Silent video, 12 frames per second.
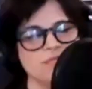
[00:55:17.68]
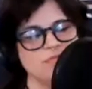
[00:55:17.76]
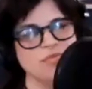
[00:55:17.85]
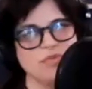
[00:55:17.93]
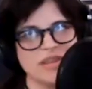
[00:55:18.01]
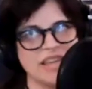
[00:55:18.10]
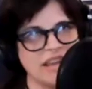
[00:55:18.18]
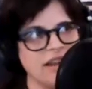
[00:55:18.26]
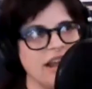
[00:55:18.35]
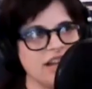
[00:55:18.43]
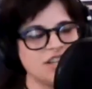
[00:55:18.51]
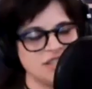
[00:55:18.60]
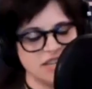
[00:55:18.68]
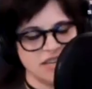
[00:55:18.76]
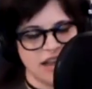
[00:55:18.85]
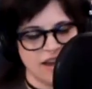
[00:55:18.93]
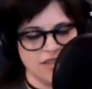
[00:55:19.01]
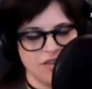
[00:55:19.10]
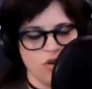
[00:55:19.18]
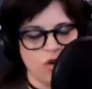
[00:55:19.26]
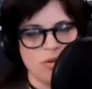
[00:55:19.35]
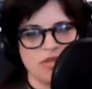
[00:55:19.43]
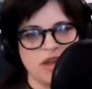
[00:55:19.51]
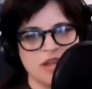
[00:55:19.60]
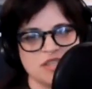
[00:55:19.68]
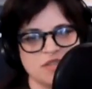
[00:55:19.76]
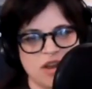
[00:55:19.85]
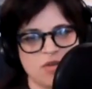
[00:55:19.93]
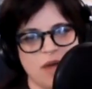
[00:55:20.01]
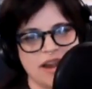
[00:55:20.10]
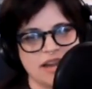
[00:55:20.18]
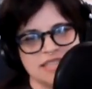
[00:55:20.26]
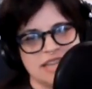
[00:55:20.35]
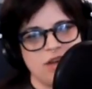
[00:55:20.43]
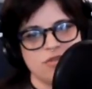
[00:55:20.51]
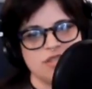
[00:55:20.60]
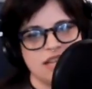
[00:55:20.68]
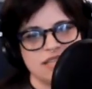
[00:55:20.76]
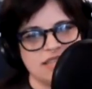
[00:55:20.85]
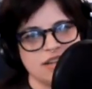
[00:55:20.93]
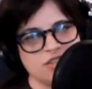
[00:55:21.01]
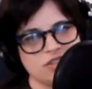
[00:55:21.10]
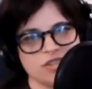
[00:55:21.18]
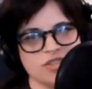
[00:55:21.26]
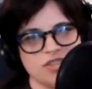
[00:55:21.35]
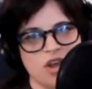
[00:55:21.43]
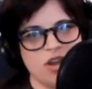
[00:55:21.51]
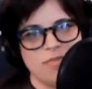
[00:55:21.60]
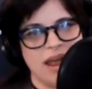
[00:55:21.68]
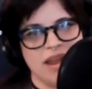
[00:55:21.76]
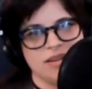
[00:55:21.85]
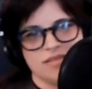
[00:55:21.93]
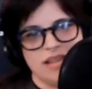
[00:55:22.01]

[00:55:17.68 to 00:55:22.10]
brilliant. I just did kind of the normal things of like writing down test answers on my